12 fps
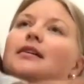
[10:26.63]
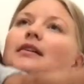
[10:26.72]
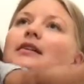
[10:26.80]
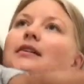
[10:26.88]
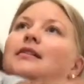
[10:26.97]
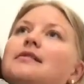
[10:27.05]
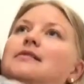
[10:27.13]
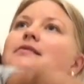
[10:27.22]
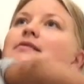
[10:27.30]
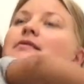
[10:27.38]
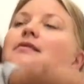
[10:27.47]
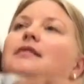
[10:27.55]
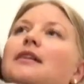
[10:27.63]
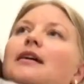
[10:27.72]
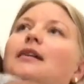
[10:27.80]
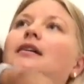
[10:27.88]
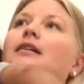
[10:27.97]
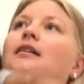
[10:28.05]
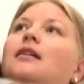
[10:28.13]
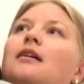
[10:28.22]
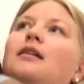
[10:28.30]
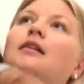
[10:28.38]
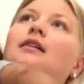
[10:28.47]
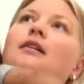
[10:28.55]
is that
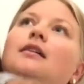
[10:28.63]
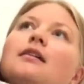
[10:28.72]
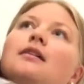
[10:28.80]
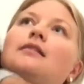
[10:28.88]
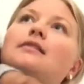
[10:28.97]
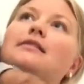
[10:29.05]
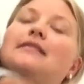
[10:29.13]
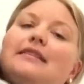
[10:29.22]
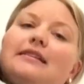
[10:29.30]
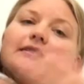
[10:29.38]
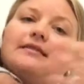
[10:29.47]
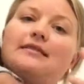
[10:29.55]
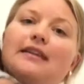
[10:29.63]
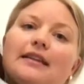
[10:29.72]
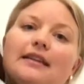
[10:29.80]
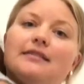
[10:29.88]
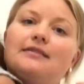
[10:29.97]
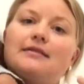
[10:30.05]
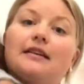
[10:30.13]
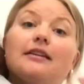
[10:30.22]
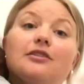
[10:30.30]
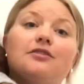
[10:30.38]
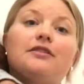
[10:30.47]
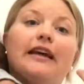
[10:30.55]
these days
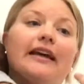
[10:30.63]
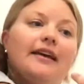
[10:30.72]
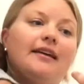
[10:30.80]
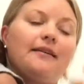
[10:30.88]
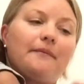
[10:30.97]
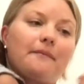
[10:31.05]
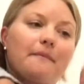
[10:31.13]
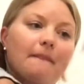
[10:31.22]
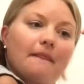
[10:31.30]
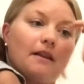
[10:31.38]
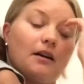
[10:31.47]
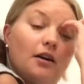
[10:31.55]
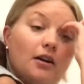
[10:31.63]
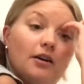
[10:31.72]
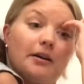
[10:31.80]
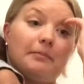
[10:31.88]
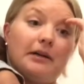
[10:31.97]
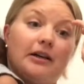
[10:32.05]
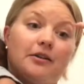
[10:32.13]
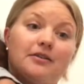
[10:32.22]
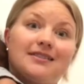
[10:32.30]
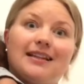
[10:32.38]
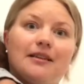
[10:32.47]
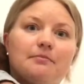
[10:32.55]
like today are
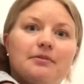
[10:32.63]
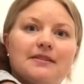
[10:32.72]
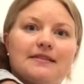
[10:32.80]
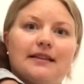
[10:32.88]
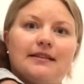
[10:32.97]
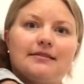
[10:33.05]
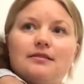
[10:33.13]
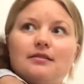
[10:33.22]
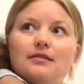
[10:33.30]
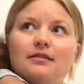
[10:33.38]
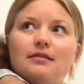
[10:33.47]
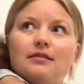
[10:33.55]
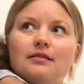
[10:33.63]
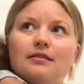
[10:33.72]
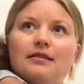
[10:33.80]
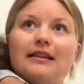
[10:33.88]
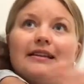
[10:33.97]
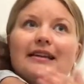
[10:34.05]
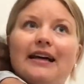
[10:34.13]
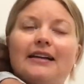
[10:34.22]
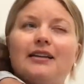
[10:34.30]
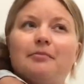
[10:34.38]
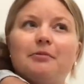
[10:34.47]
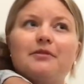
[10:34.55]
about 10%. The
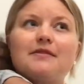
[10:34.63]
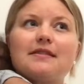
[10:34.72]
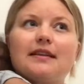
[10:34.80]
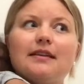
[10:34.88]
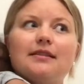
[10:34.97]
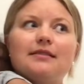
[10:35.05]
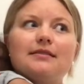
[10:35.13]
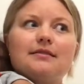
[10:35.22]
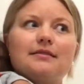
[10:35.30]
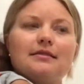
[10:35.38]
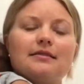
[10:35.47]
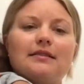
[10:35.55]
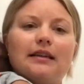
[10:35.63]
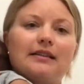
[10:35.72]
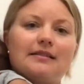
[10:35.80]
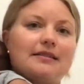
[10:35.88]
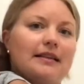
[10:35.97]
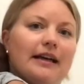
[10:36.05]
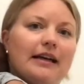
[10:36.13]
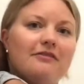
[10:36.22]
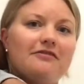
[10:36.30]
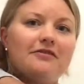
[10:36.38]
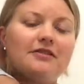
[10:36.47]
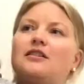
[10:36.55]
90% that is
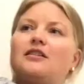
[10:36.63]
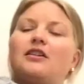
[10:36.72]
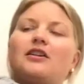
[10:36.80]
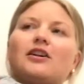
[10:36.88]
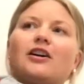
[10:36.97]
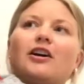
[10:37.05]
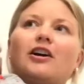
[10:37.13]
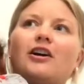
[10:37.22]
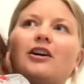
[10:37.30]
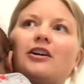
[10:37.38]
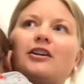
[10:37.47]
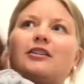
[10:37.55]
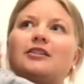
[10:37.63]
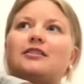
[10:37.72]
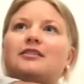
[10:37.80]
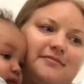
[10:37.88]
left are